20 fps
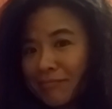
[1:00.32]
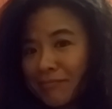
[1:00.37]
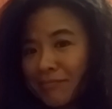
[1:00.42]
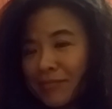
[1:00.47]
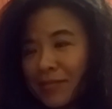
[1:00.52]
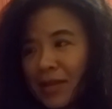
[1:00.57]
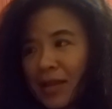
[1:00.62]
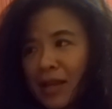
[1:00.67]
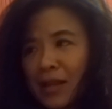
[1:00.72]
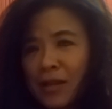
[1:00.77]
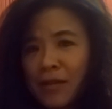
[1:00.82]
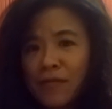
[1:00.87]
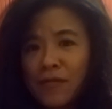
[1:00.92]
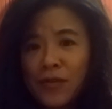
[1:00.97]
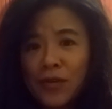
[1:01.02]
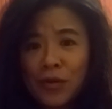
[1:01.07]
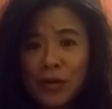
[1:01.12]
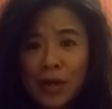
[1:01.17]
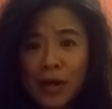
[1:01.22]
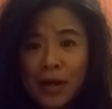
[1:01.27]
And if
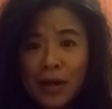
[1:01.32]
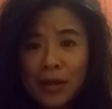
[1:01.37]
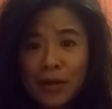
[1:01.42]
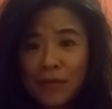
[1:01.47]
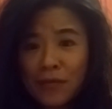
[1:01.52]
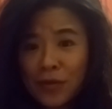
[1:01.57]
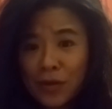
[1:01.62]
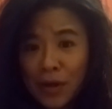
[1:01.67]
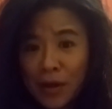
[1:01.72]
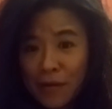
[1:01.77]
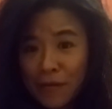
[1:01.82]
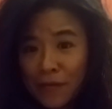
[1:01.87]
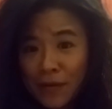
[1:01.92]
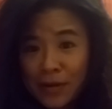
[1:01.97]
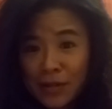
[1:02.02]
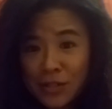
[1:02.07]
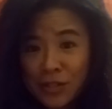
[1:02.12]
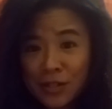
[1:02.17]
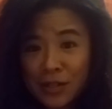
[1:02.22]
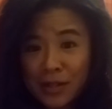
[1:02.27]
you're not
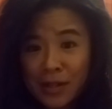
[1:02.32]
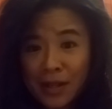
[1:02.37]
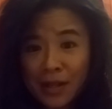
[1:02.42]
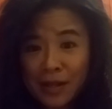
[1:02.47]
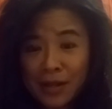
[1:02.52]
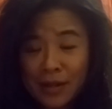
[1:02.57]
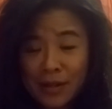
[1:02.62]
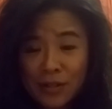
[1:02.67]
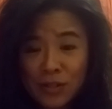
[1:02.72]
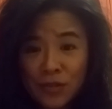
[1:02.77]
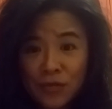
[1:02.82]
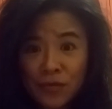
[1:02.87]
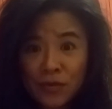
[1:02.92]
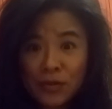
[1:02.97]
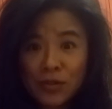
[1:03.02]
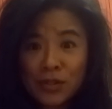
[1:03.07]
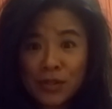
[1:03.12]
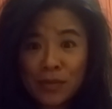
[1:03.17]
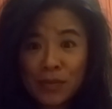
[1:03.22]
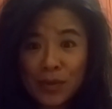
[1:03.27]
functioning like an
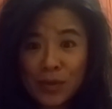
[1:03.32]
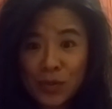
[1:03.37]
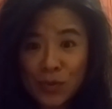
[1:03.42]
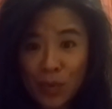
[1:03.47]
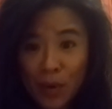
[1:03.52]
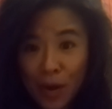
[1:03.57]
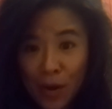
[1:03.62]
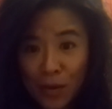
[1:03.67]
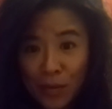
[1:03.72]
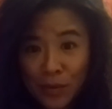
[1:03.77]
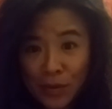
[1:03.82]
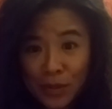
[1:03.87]
extrovert, something's wrong with